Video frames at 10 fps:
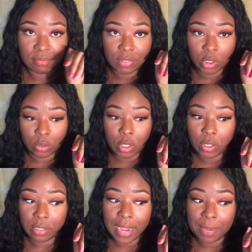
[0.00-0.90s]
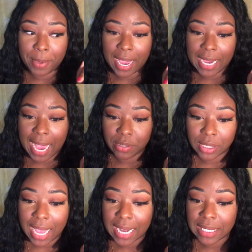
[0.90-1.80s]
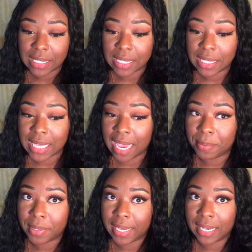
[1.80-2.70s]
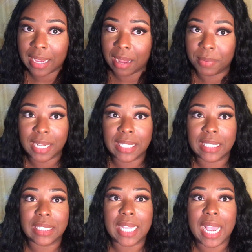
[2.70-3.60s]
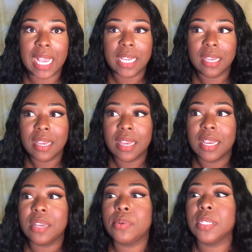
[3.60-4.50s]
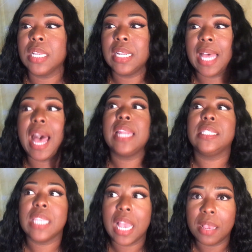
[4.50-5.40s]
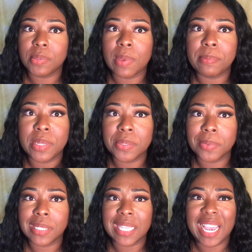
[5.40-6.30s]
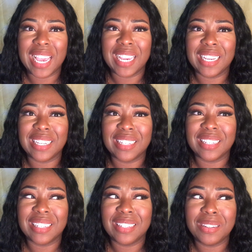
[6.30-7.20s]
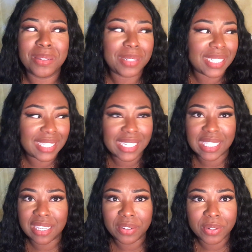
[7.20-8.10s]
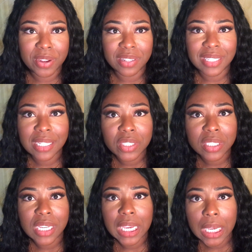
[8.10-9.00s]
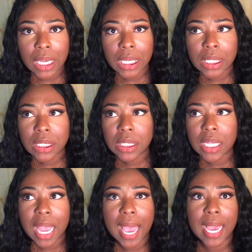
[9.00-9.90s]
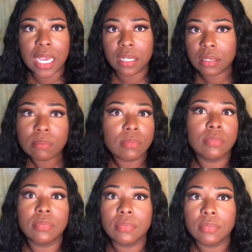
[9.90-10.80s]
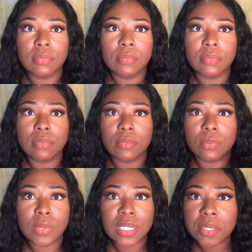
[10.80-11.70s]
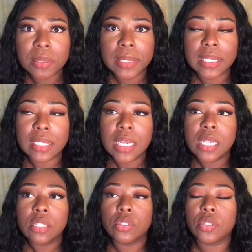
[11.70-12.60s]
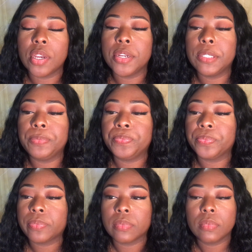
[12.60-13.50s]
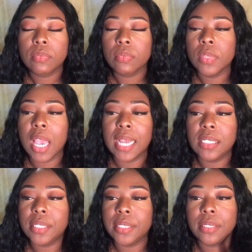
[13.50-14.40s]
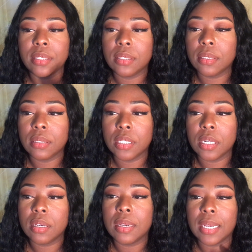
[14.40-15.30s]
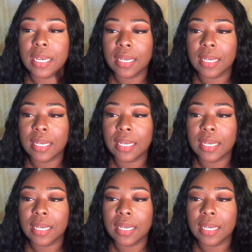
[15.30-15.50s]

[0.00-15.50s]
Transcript: scoot it right back outside into the table. Like, I'm not eating that. It was a lot of times my mother was like, who does this little girl think she is? Like, what are you doing? So I just, you know,